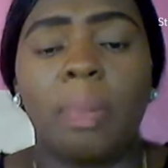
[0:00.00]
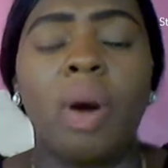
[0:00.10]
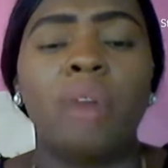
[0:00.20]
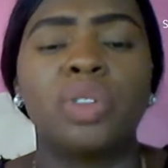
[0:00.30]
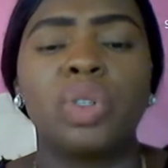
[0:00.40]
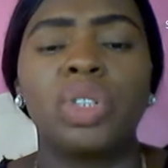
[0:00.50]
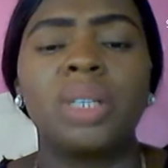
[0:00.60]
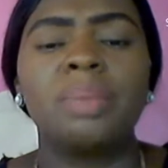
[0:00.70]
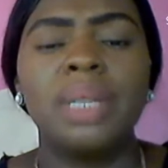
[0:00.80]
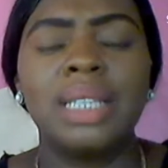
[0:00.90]
power of social
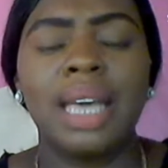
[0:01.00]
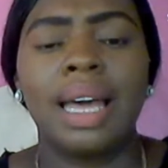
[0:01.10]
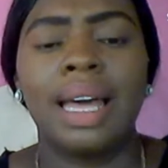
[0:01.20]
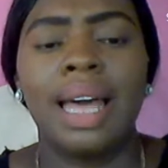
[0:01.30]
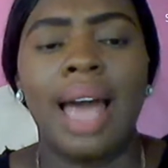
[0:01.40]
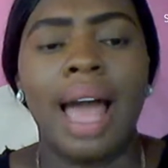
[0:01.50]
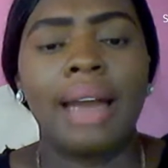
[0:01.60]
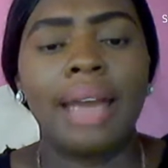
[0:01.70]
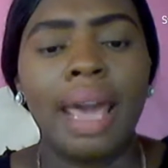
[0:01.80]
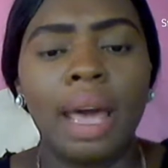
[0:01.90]
media,
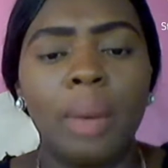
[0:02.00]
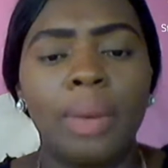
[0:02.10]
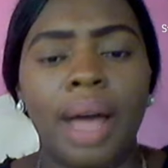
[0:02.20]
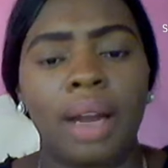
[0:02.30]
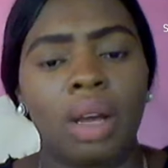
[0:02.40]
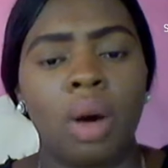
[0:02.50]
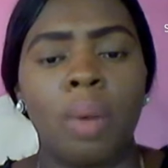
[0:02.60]
and help can come.